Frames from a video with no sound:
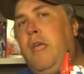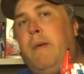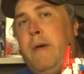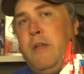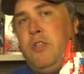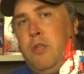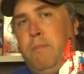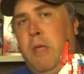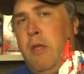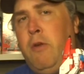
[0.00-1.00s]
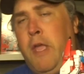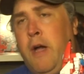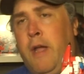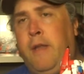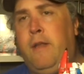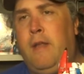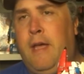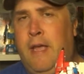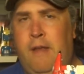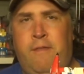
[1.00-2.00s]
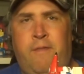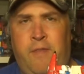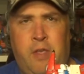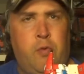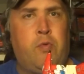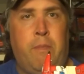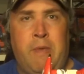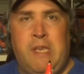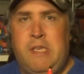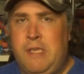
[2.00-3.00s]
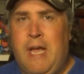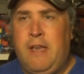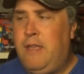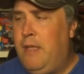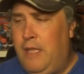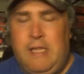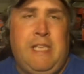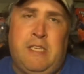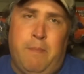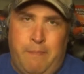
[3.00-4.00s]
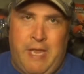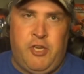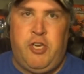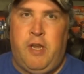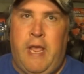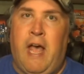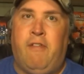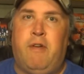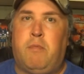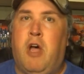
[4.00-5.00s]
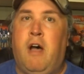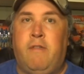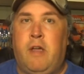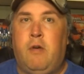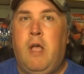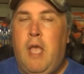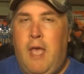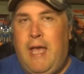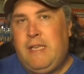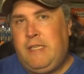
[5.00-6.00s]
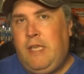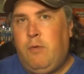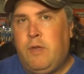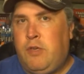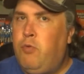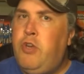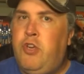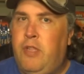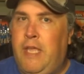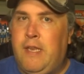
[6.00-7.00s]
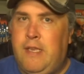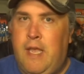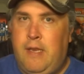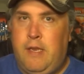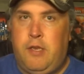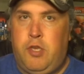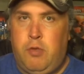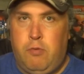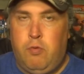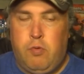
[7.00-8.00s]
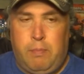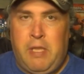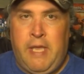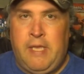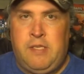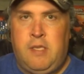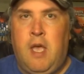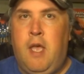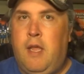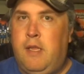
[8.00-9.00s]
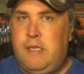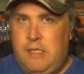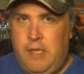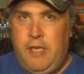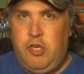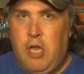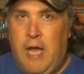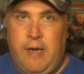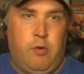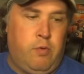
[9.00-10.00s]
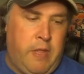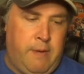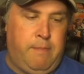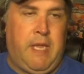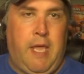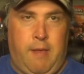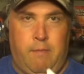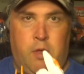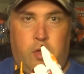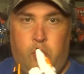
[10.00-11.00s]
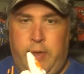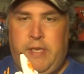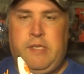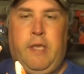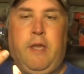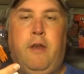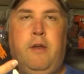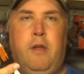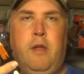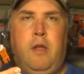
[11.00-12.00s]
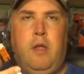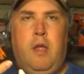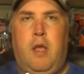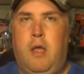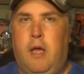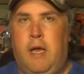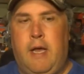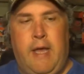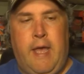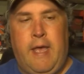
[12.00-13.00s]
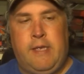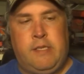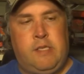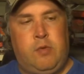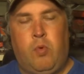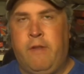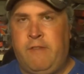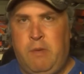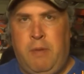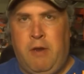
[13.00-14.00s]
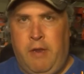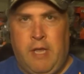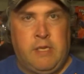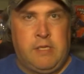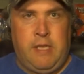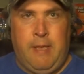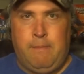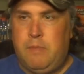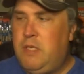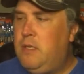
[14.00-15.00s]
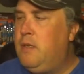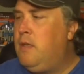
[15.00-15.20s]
about Superion, I'd feel remiss not to at least mention Alpha Bravo, as he was originally intended to replace Slingshot, who then became Quickslinger, as one of Superion's limbs.